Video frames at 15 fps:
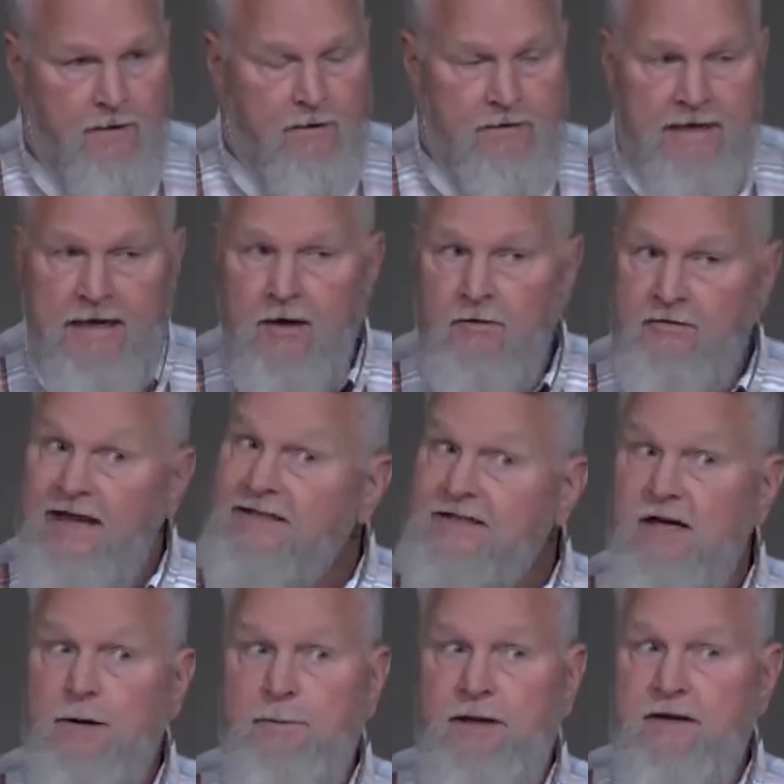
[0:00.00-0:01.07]
Now, that's
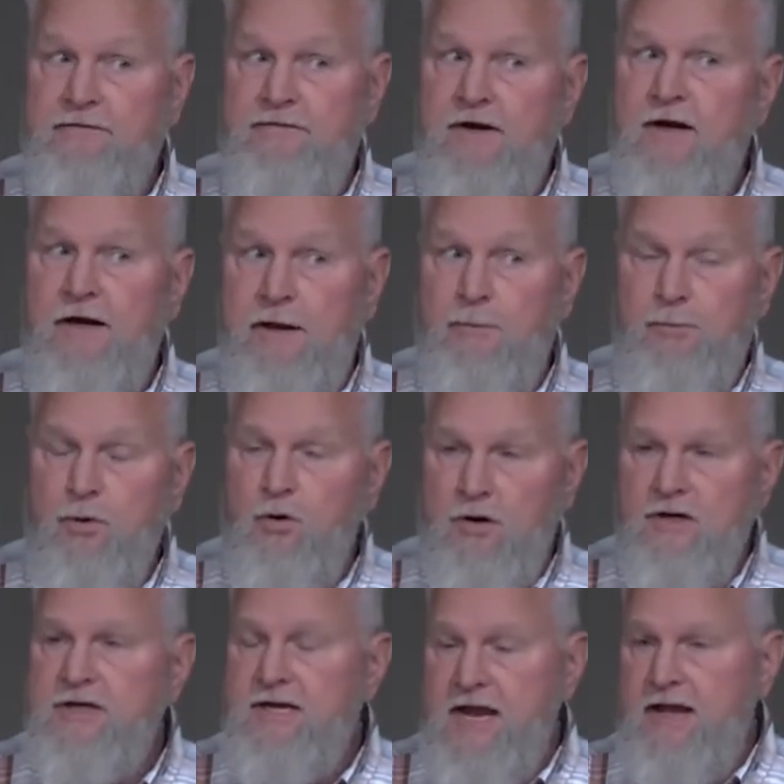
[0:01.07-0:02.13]
going to be a very
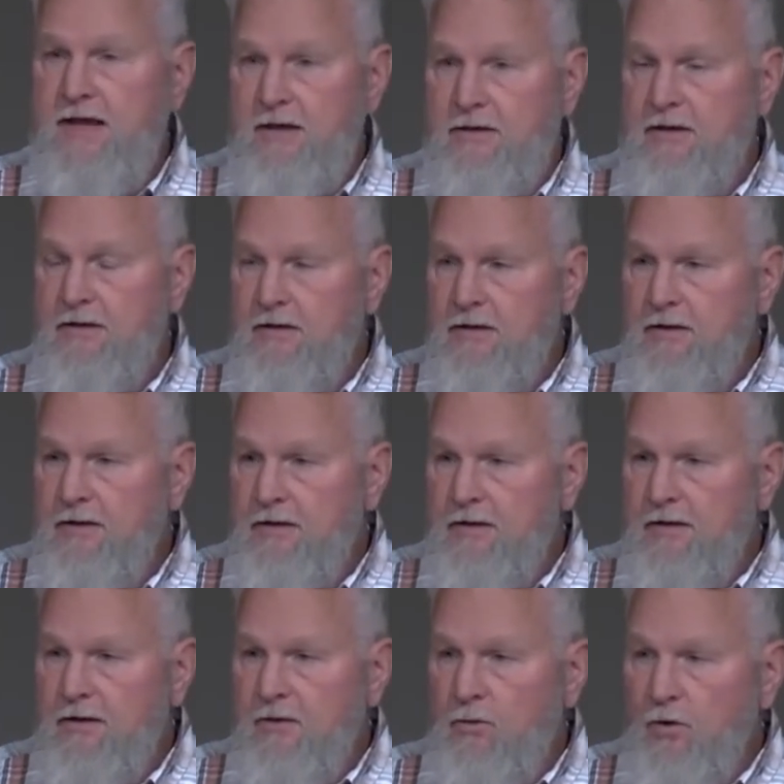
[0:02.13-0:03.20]
important date.
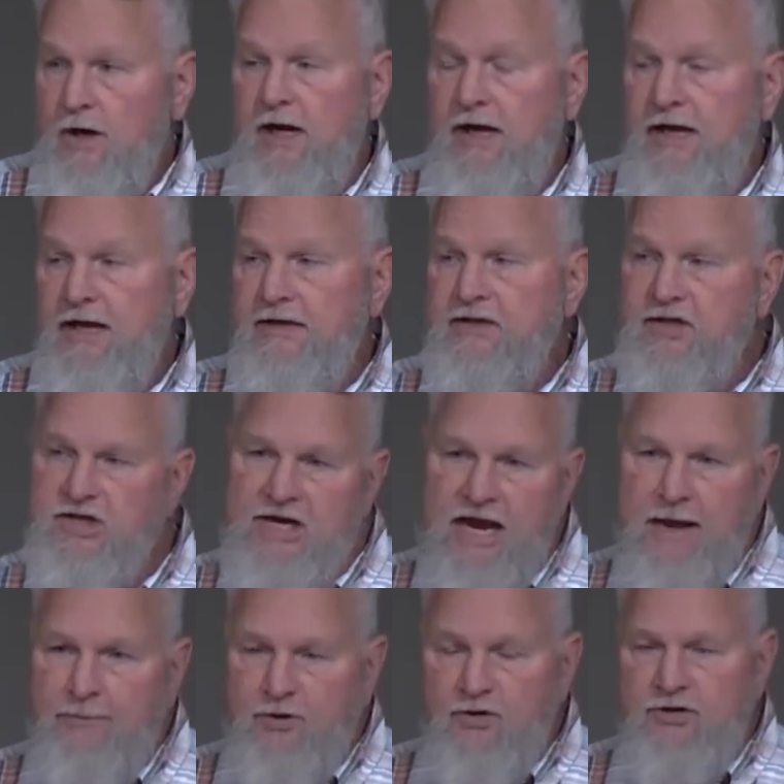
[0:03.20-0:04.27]
We're going to get to
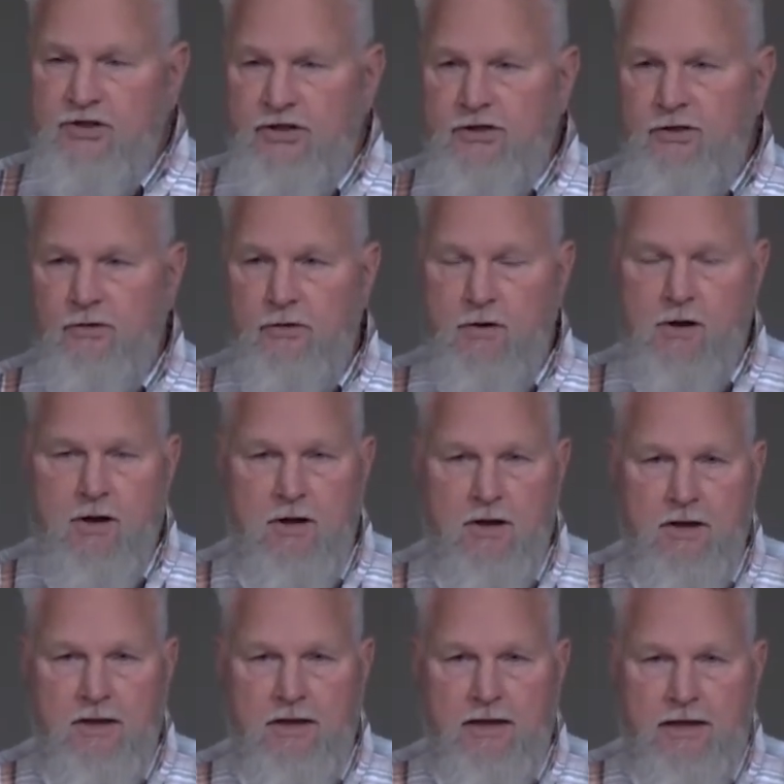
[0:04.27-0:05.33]
chapter 2,
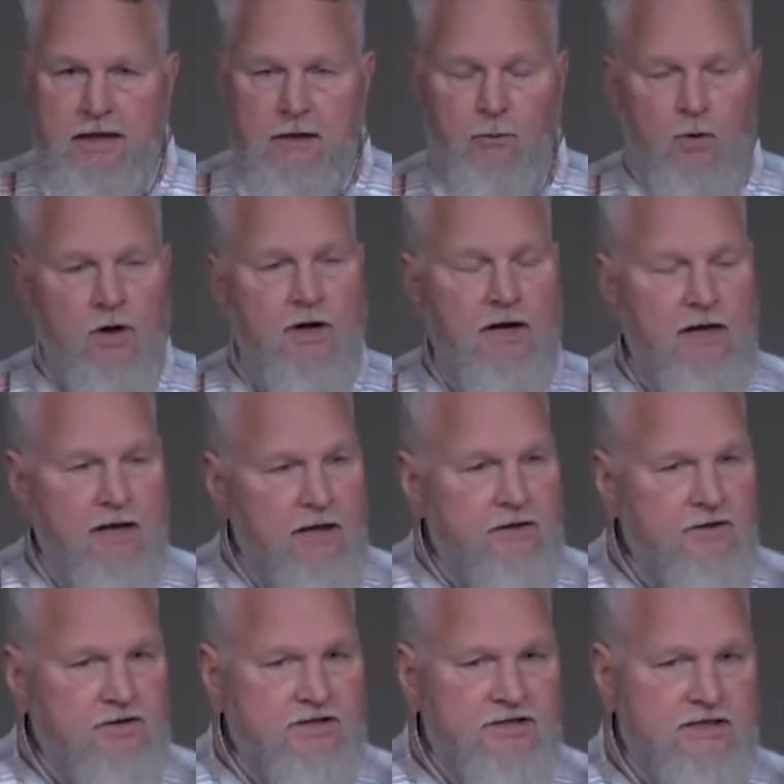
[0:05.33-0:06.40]
and we're going to
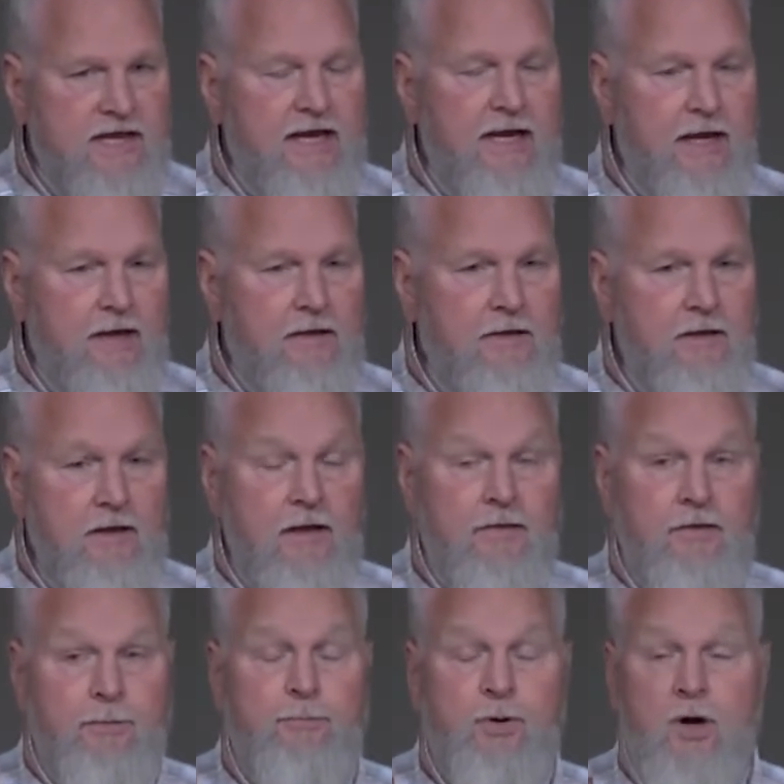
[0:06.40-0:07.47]
understand
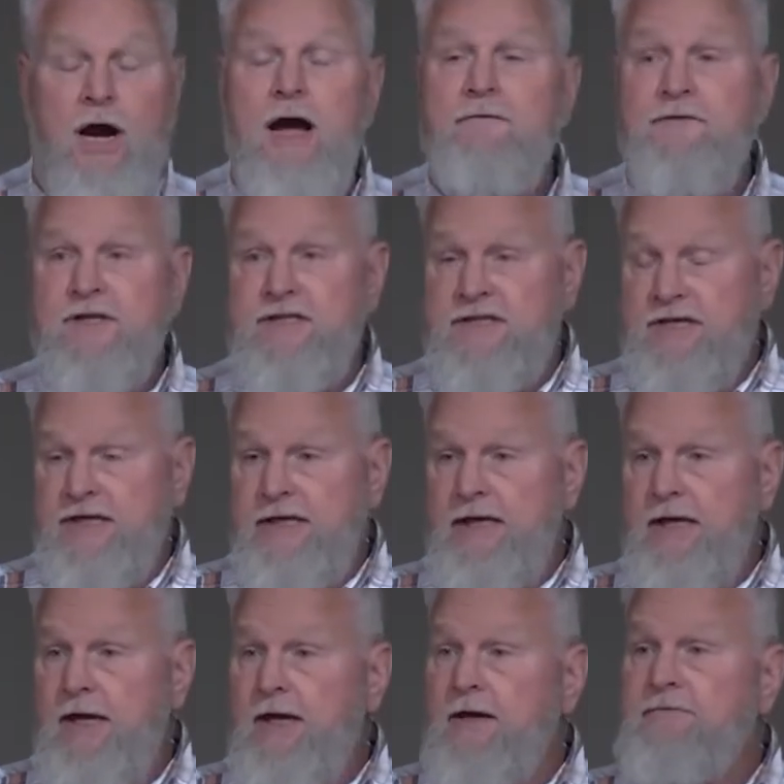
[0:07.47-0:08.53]
the
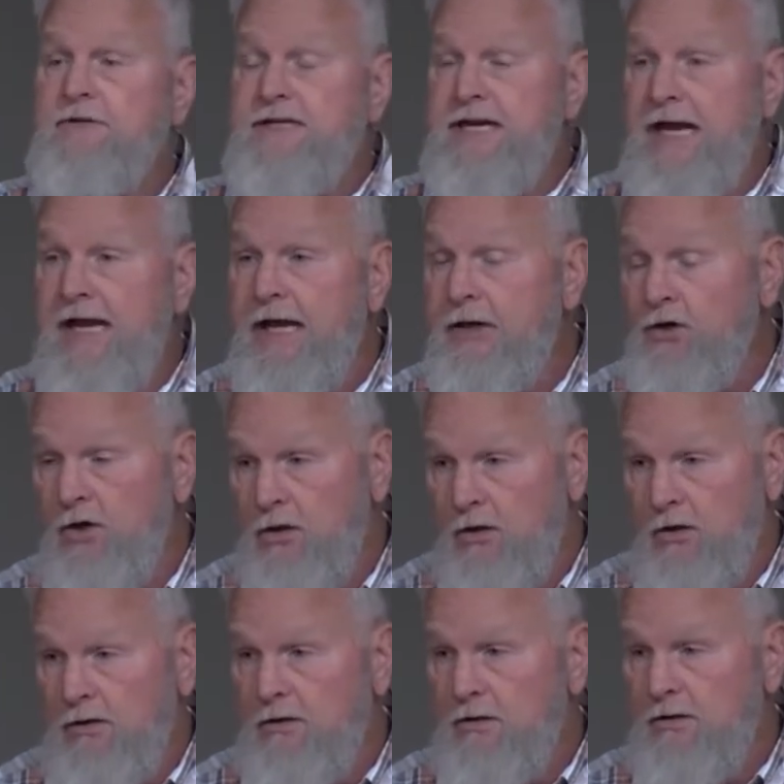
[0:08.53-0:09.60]
prophecy of Daniel